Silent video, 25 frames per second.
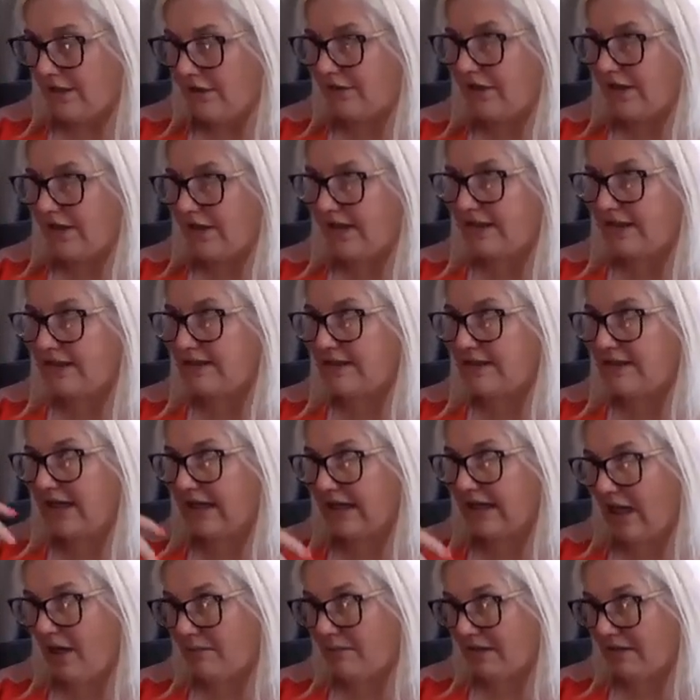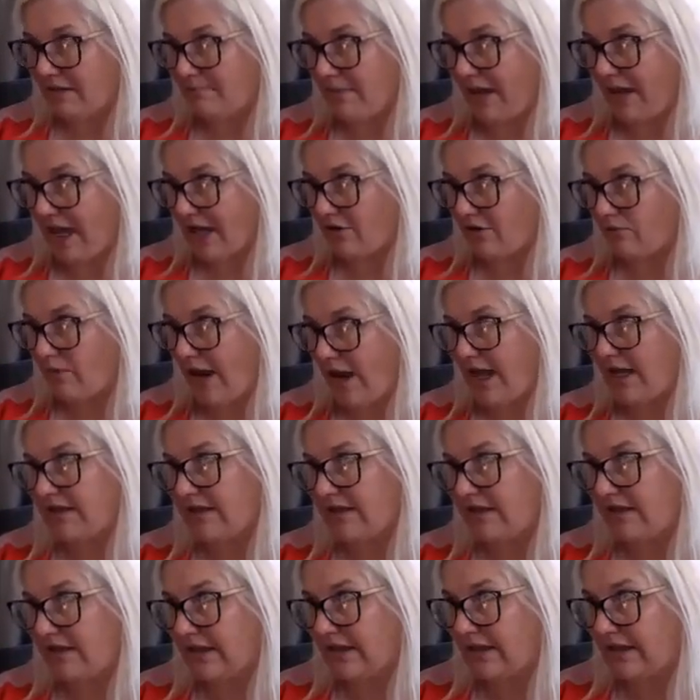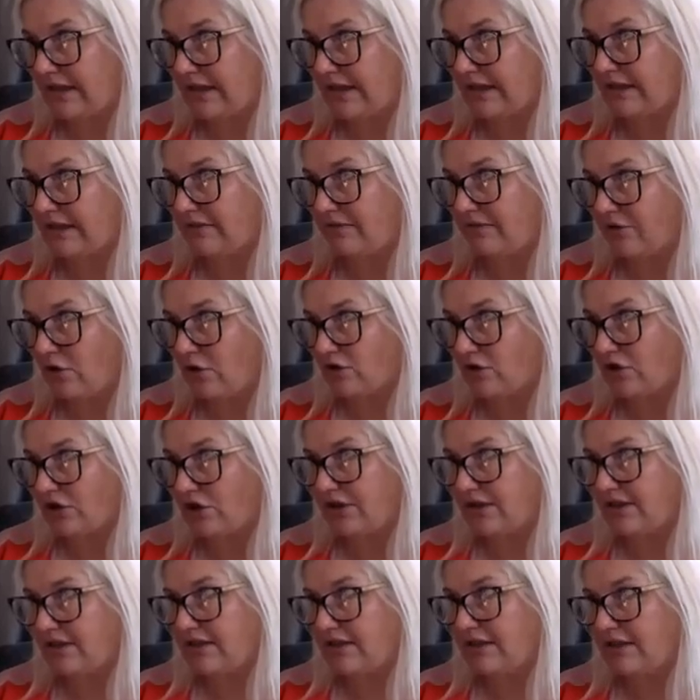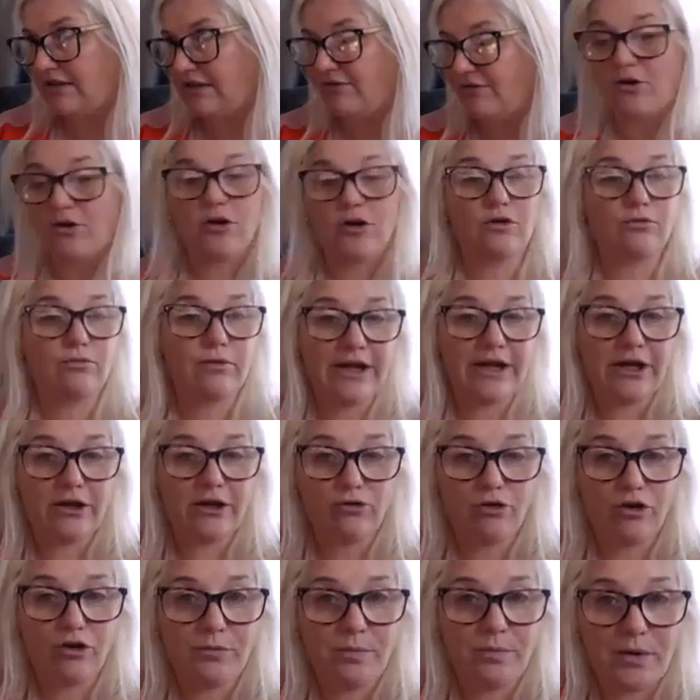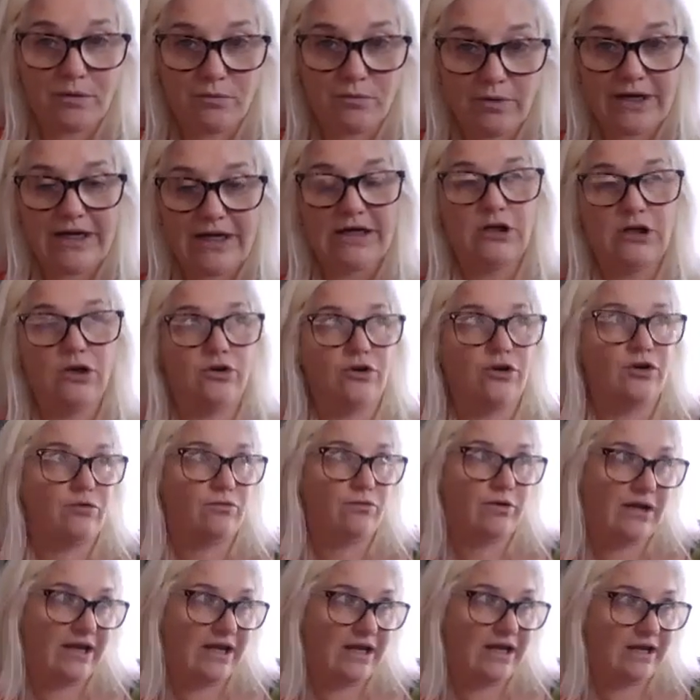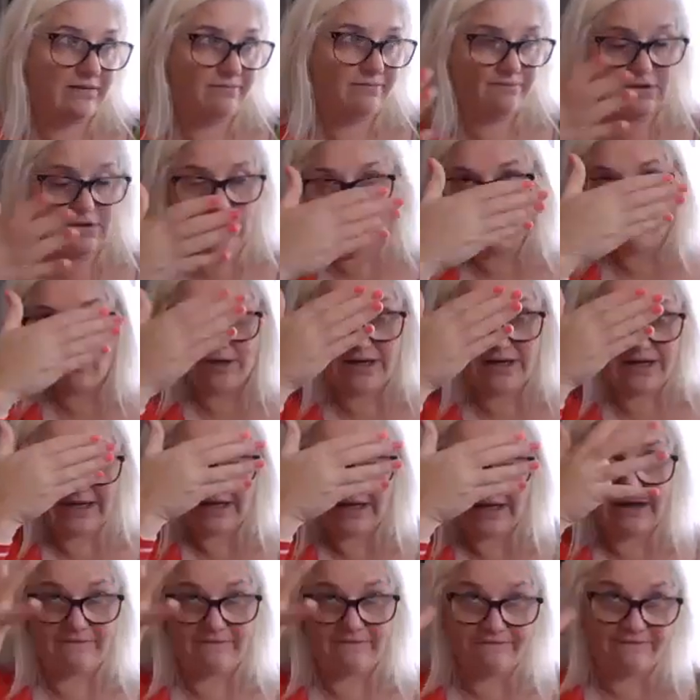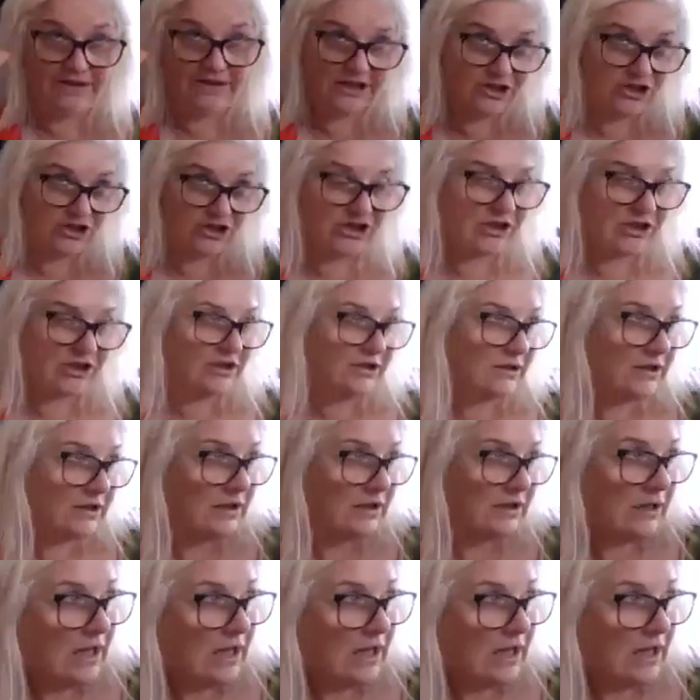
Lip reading: things that are coming back round in the collective consciousness for a regroup, a relook, a reinvention